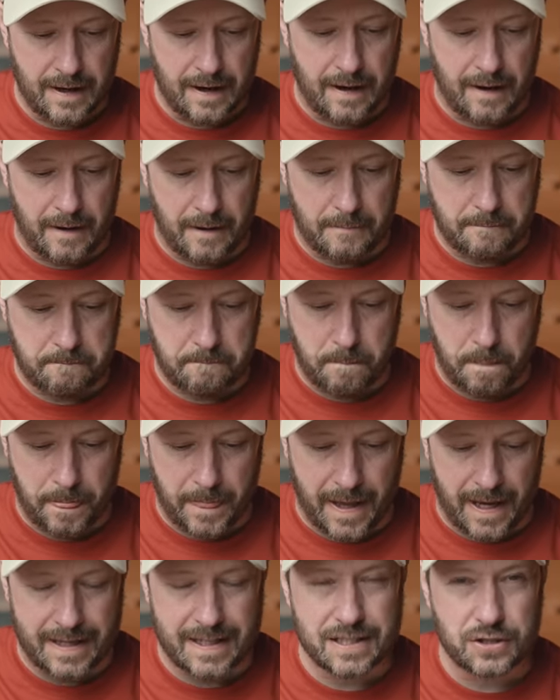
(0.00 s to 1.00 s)

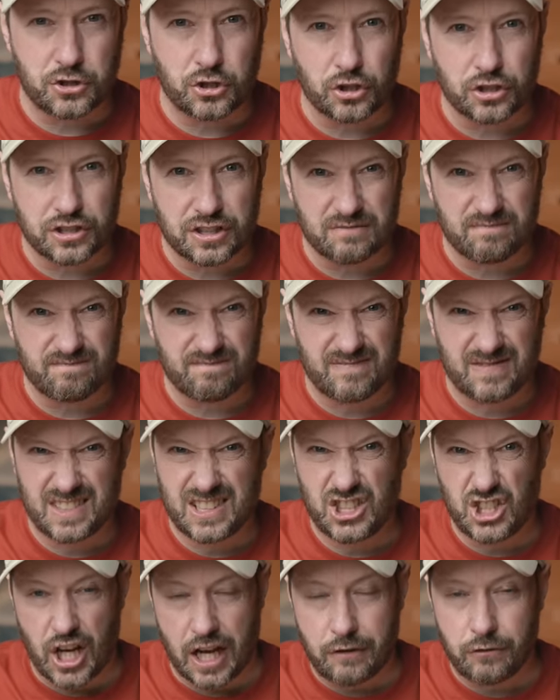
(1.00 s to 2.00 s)
And it's just
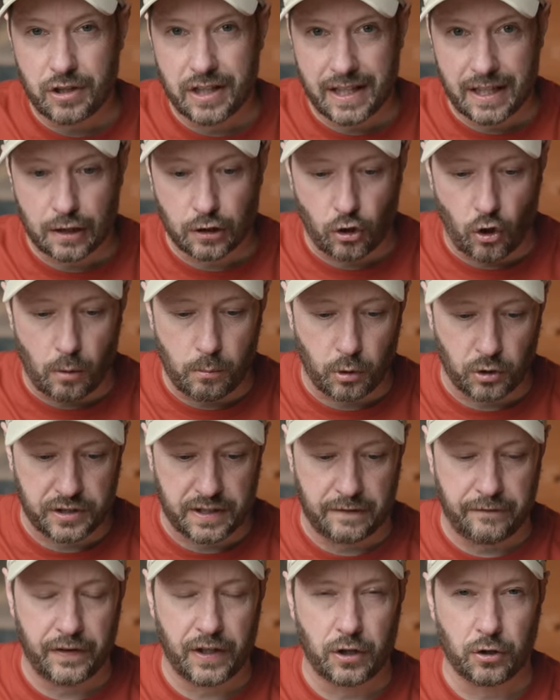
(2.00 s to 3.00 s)
generally a lot more
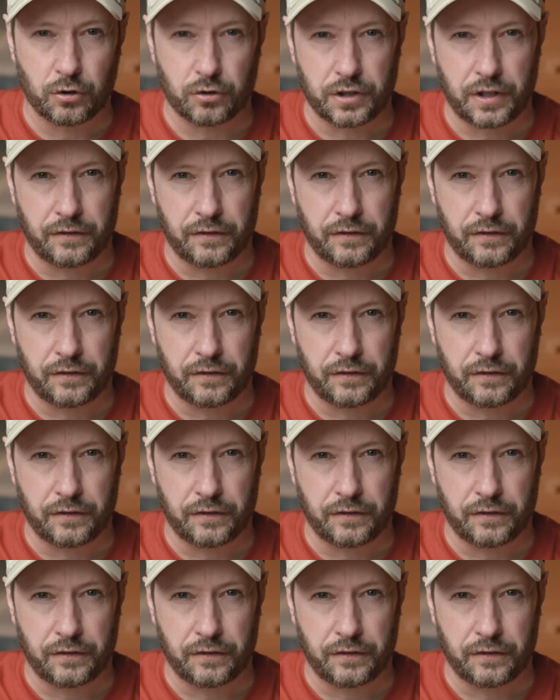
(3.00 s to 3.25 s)
difficult.